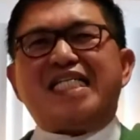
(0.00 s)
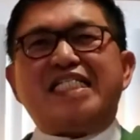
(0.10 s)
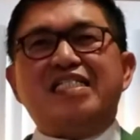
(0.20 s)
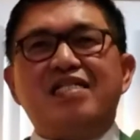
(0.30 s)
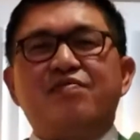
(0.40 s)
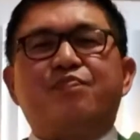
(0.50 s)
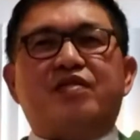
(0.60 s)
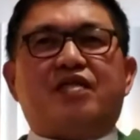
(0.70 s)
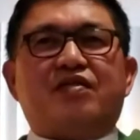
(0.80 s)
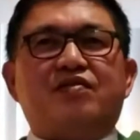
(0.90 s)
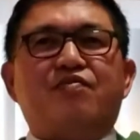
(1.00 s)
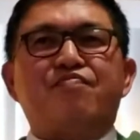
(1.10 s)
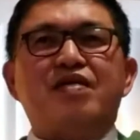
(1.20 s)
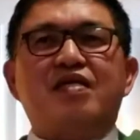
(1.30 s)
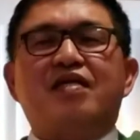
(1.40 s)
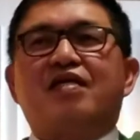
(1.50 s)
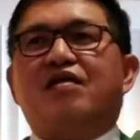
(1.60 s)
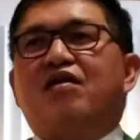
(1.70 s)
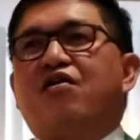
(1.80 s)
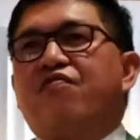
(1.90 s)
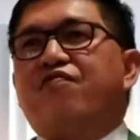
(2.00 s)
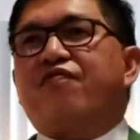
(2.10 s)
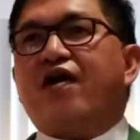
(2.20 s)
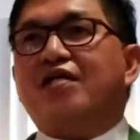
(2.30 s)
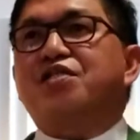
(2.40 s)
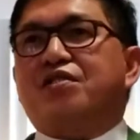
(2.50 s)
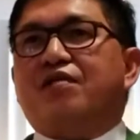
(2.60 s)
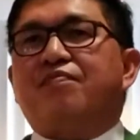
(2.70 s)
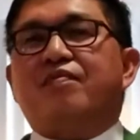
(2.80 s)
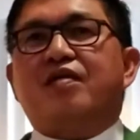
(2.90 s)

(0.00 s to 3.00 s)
deeper meaning of friendship,